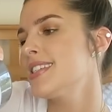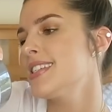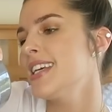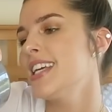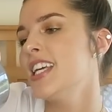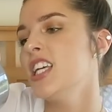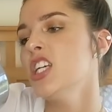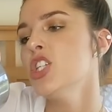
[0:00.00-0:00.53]

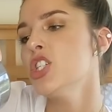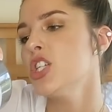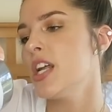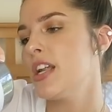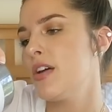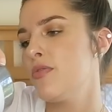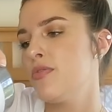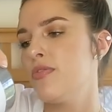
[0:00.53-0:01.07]

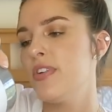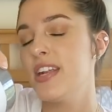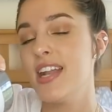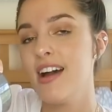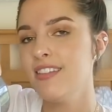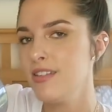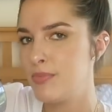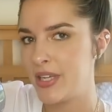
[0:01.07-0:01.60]
Tahitian
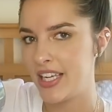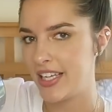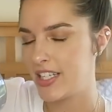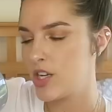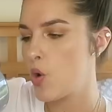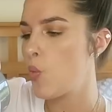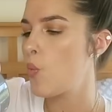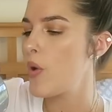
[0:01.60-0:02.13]
vanilla
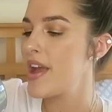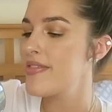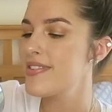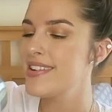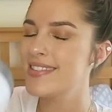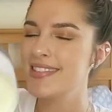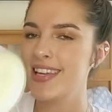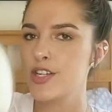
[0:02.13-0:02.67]
bean with
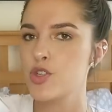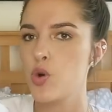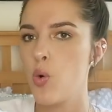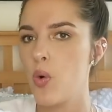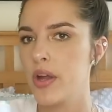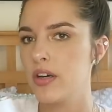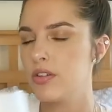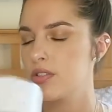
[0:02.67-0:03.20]
essential
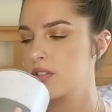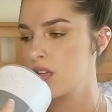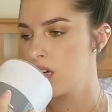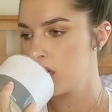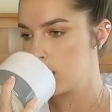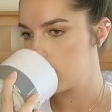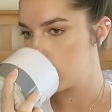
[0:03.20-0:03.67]
oils.